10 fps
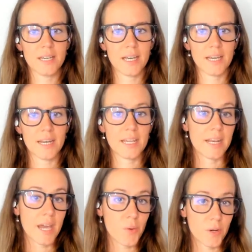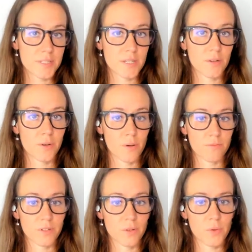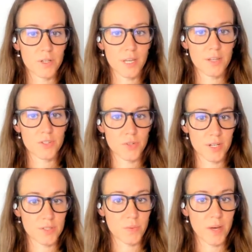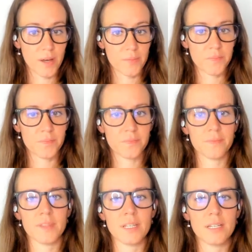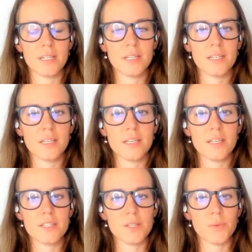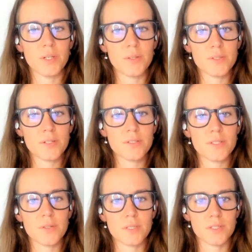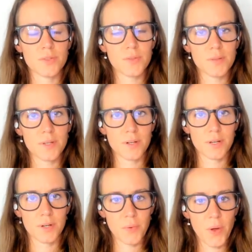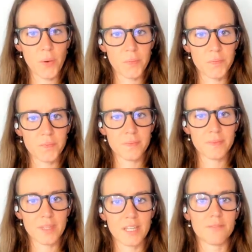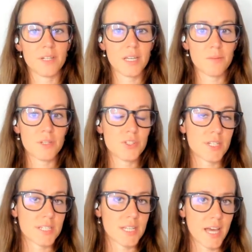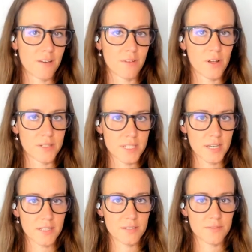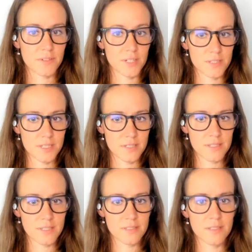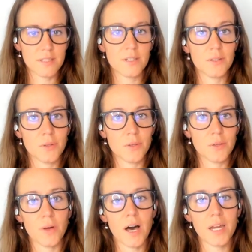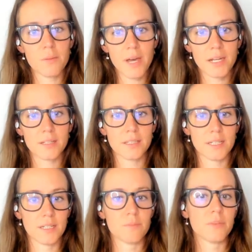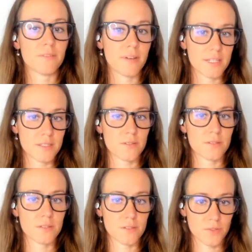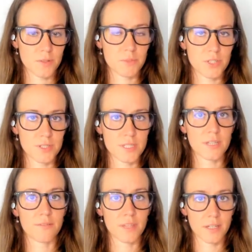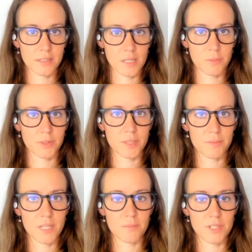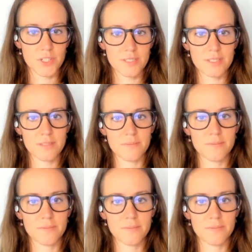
And it now works on Chrome for Android as well. So when users use a screen reader in Chrome, if an image doesn't have alt text, for instance, Google automatically provides those descriptions of the unlabeled images.